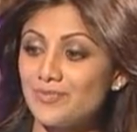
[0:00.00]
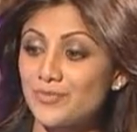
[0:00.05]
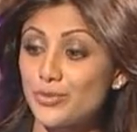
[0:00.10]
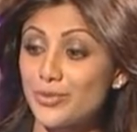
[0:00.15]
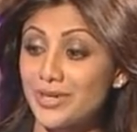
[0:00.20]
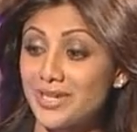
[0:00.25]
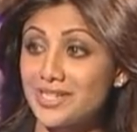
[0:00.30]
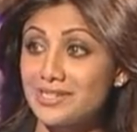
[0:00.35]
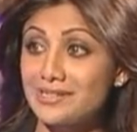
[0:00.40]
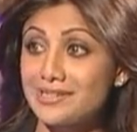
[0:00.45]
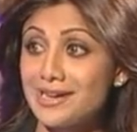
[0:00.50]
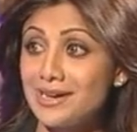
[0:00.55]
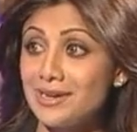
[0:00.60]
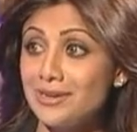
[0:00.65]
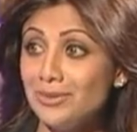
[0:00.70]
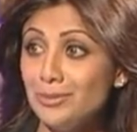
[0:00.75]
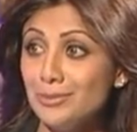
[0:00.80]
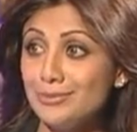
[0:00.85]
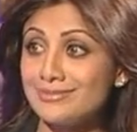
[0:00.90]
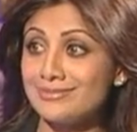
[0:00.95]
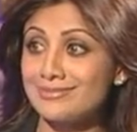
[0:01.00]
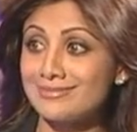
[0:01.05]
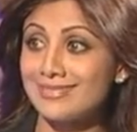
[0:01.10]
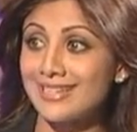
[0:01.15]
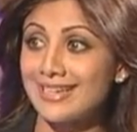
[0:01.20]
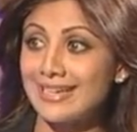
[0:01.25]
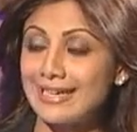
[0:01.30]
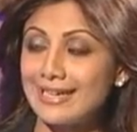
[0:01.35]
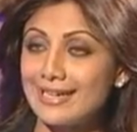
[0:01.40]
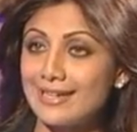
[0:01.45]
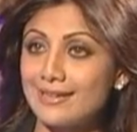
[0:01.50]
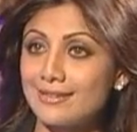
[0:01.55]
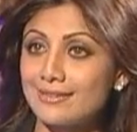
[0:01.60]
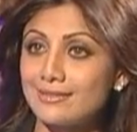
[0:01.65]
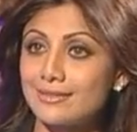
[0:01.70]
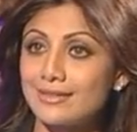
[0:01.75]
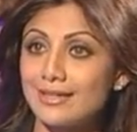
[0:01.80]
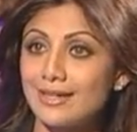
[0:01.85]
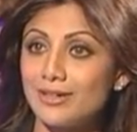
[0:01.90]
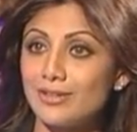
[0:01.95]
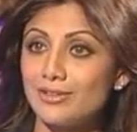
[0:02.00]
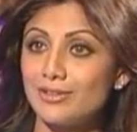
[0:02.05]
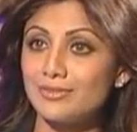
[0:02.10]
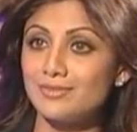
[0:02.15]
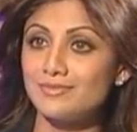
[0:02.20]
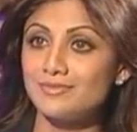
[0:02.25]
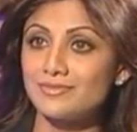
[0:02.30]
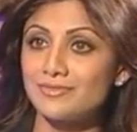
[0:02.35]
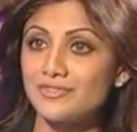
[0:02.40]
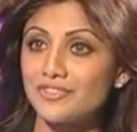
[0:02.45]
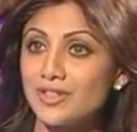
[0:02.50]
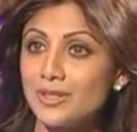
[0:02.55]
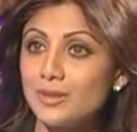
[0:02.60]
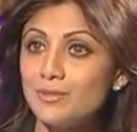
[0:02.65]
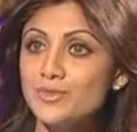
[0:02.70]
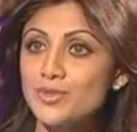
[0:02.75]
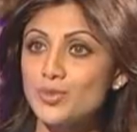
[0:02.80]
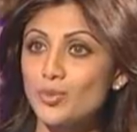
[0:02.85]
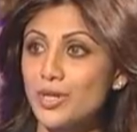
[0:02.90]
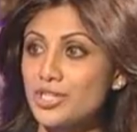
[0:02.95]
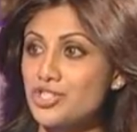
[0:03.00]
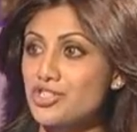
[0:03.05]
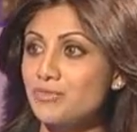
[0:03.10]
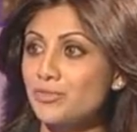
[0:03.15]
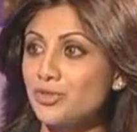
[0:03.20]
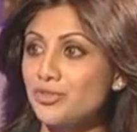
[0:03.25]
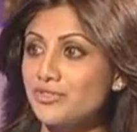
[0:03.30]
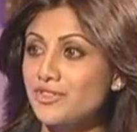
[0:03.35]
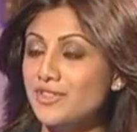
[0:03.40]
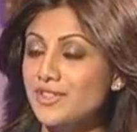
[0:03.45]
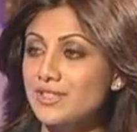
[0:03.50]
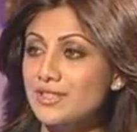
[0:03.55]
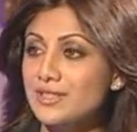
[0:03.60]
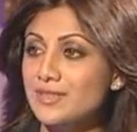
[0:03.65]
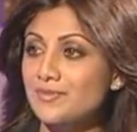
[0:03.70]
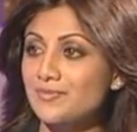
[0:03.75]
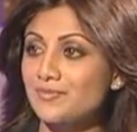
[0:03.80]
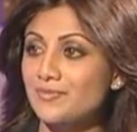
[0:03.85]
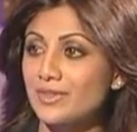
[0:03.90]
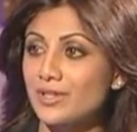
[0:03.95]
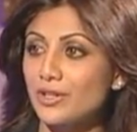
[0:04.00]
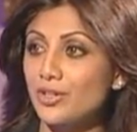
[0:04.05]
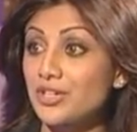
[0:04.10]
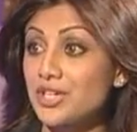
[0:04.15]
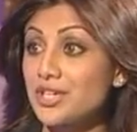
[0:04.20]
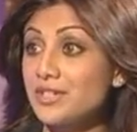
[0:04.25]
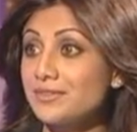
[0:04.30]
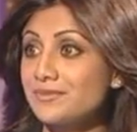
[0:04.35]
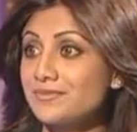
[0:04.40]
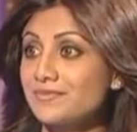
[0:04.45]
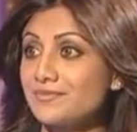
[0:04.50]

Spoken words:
Cricket now, and films, watching movies, cooking.